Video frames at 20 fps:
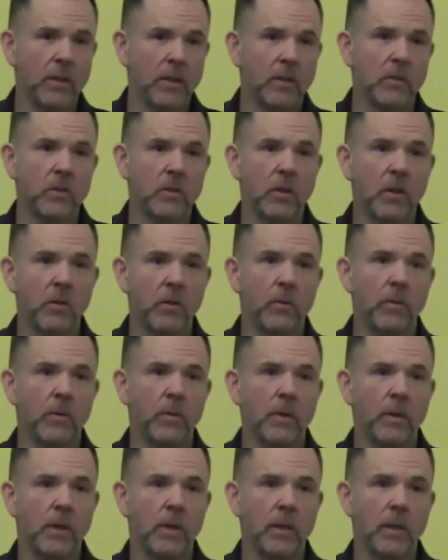So
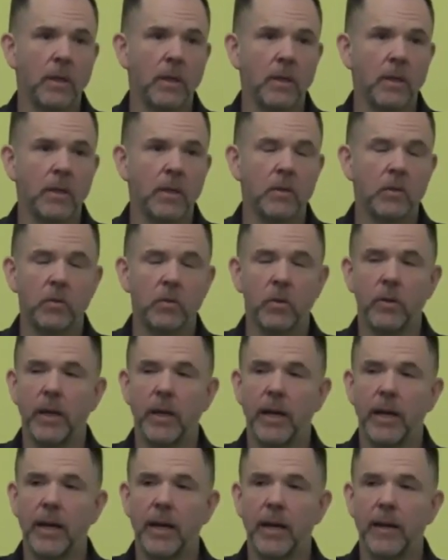
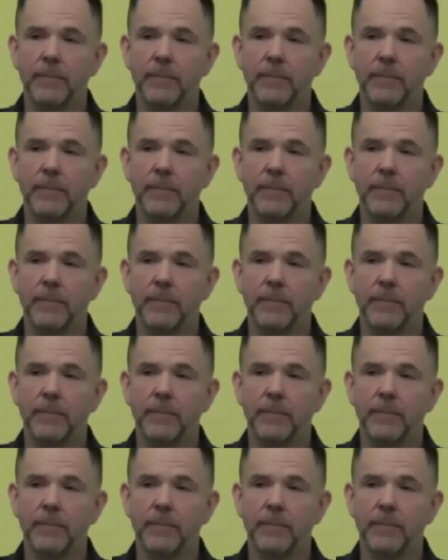yeah.